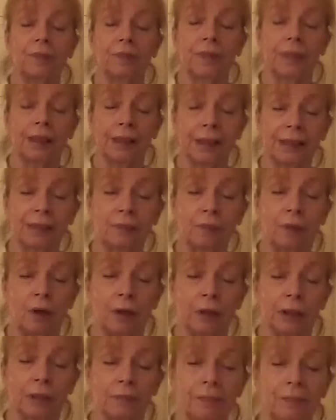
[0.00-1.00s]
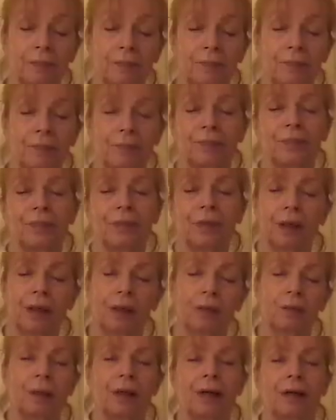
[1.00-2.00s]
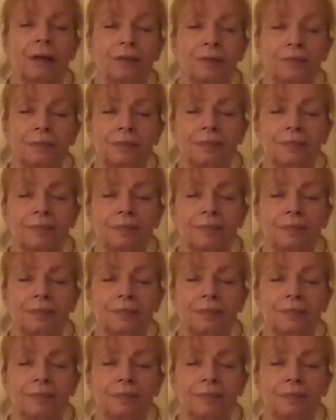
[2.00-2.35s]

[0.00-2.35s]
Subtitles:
This one, well,